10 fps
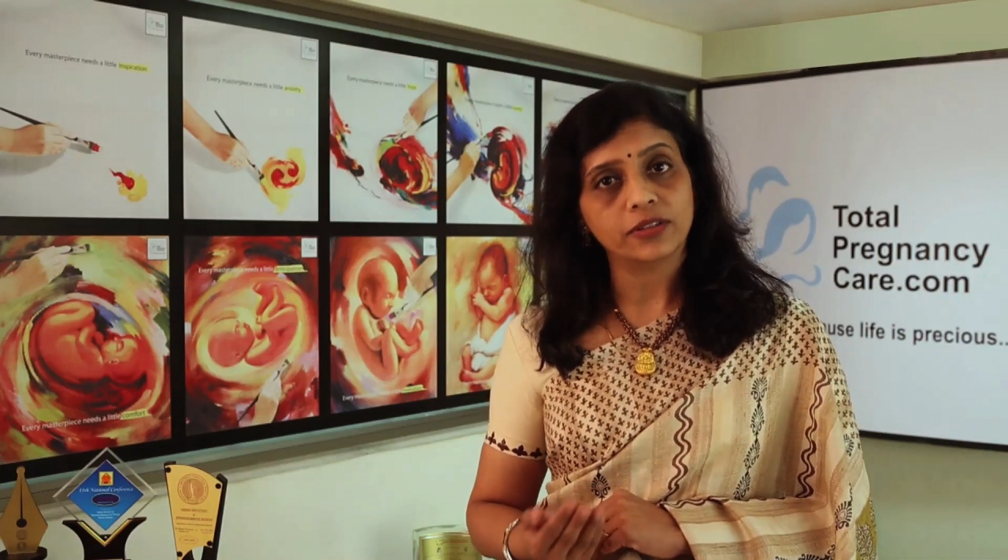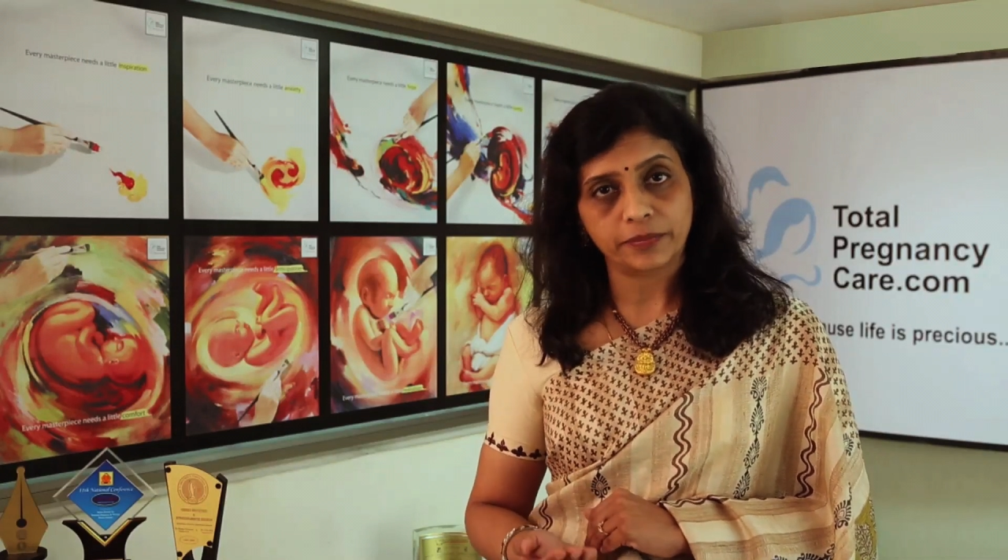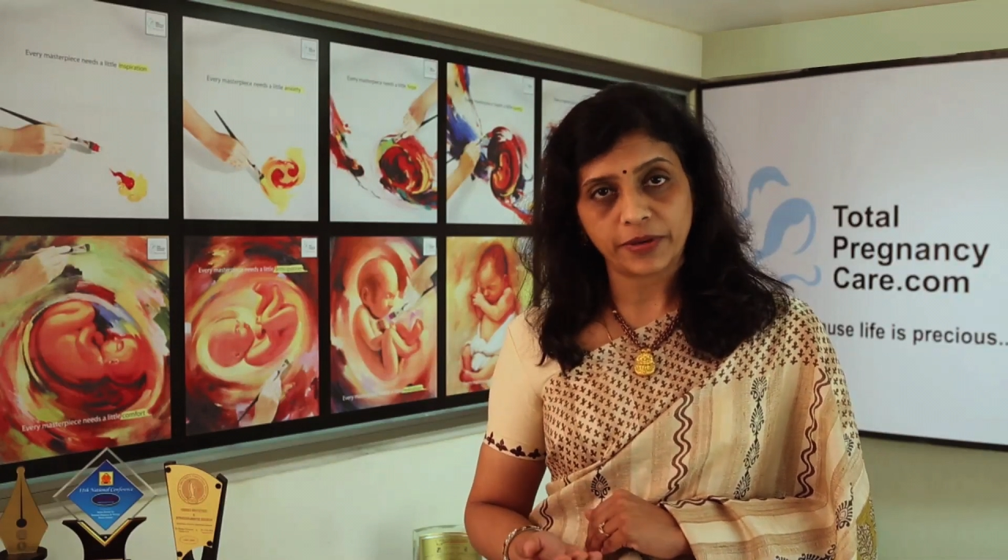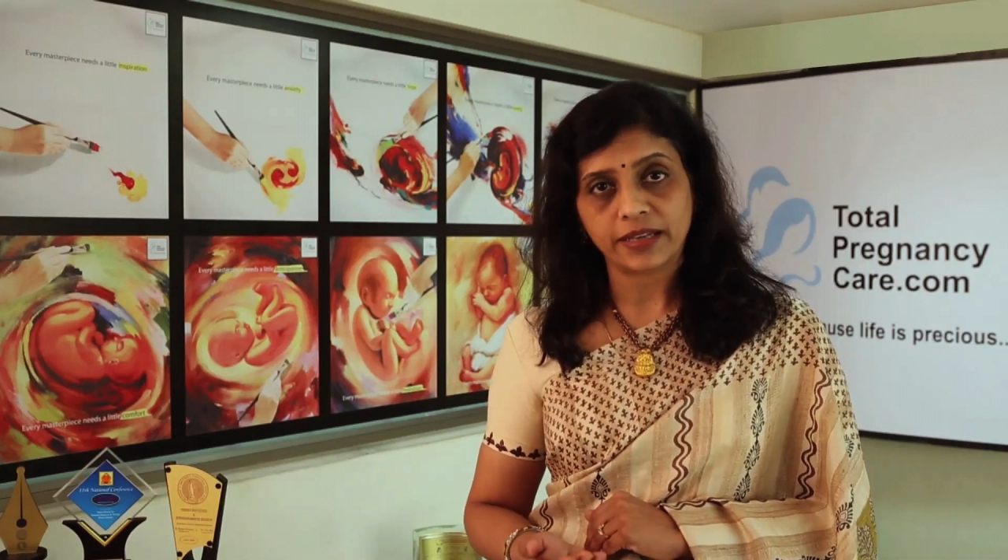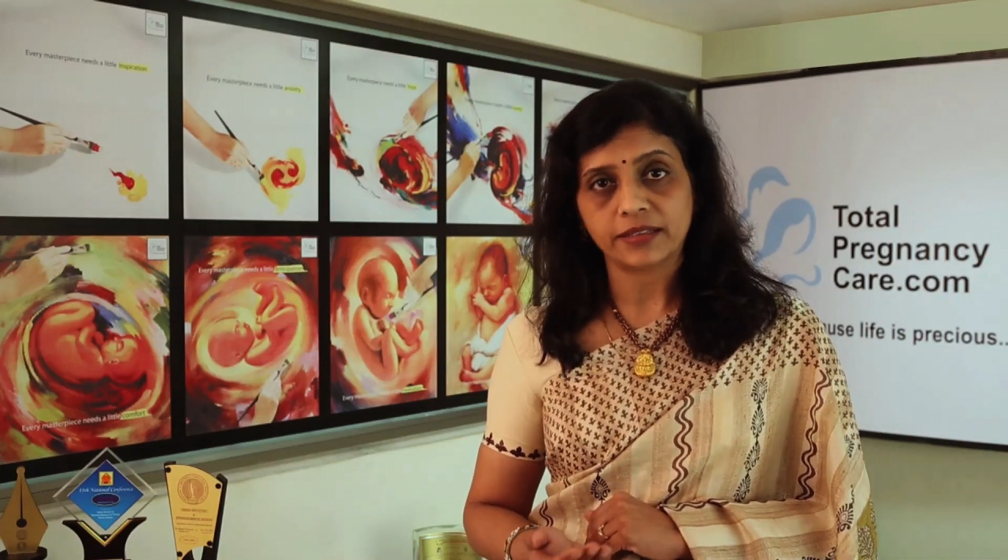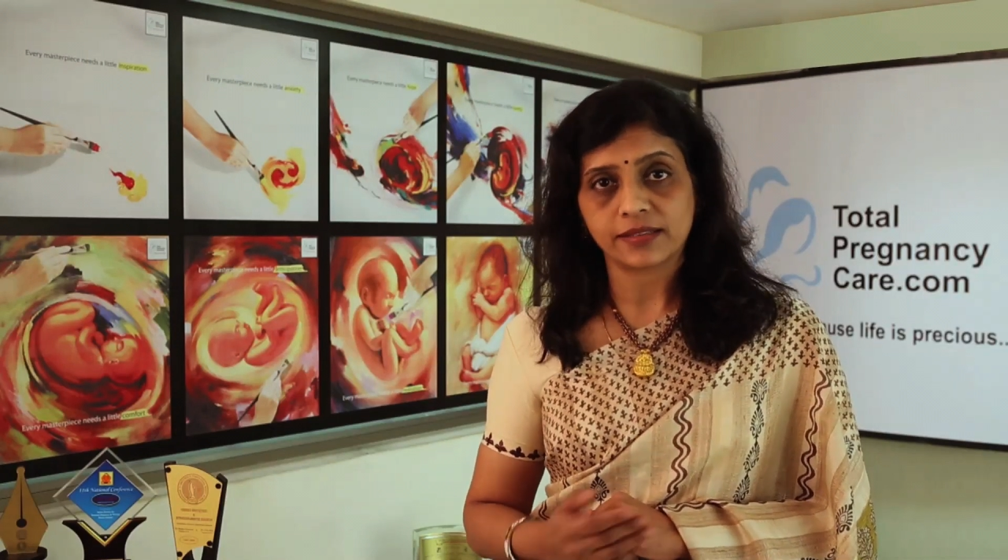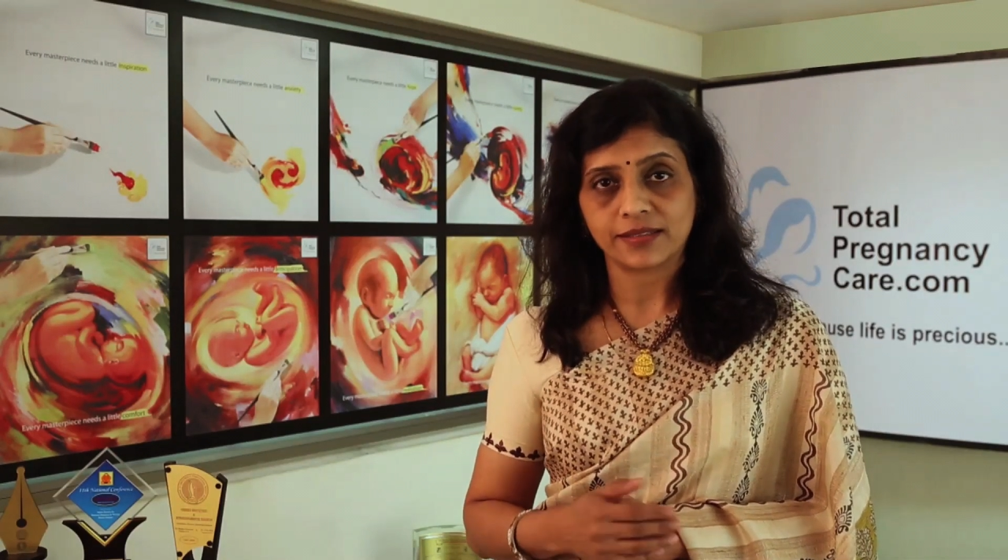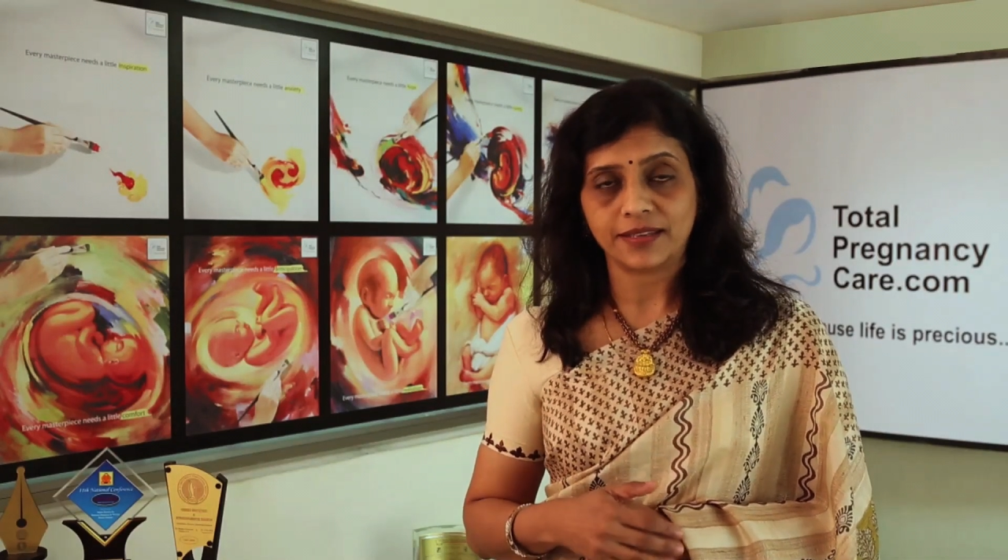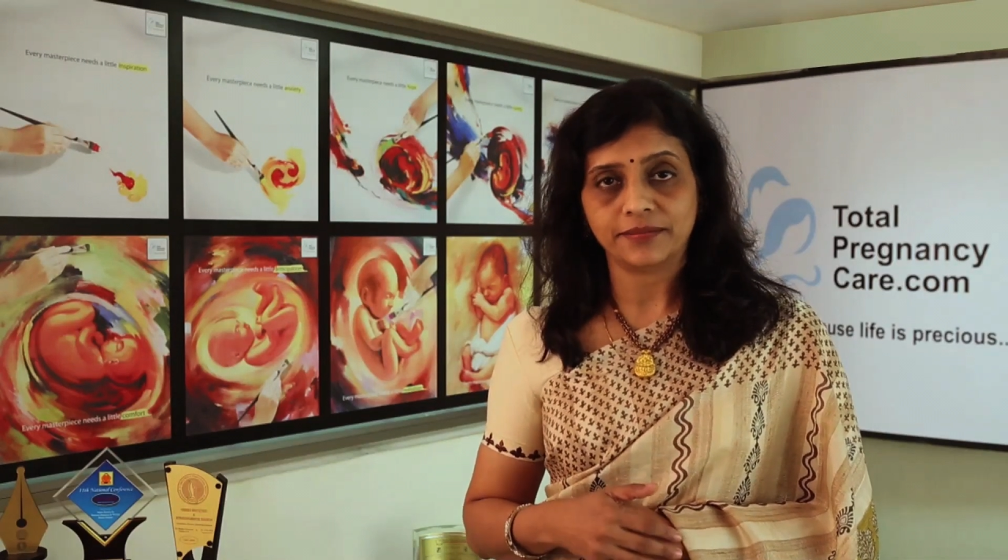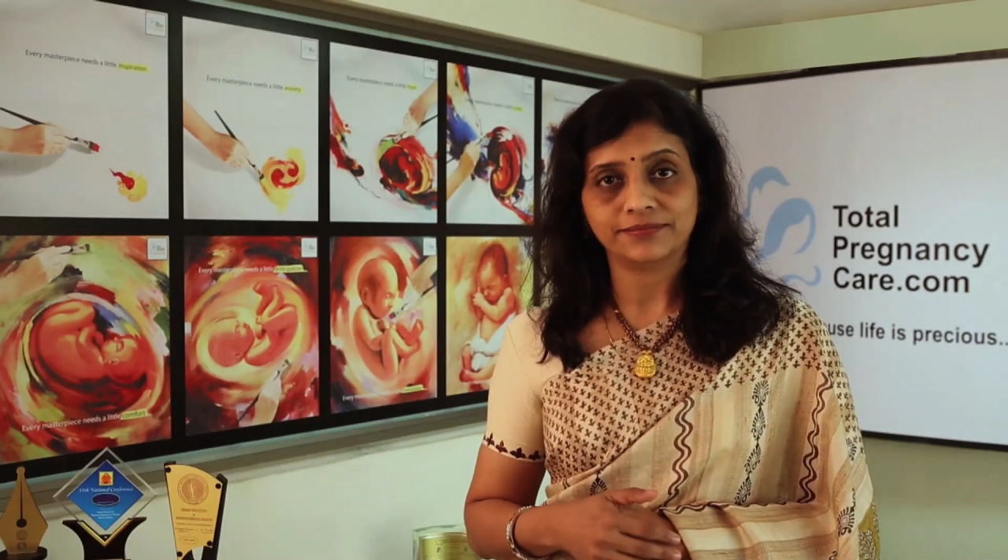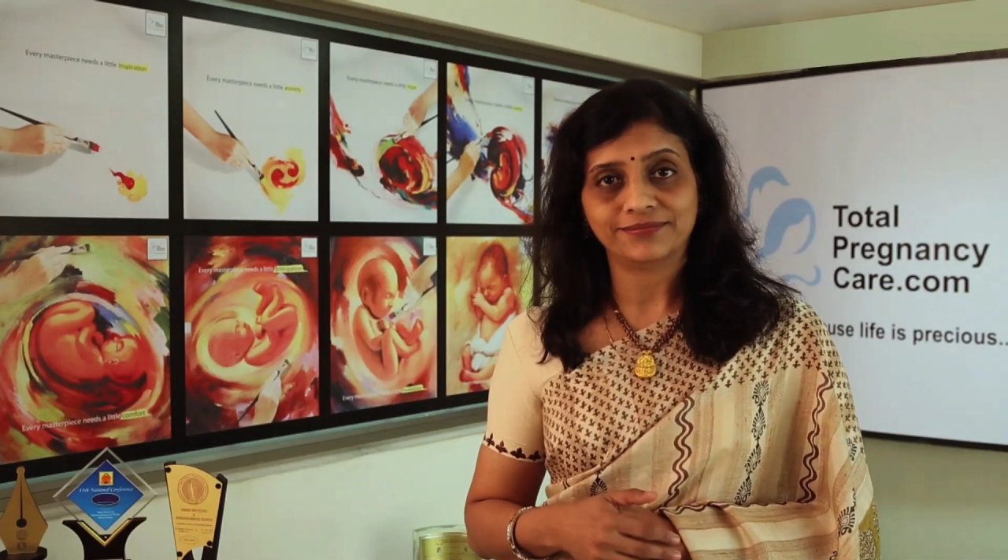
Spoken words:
on the pregnancy.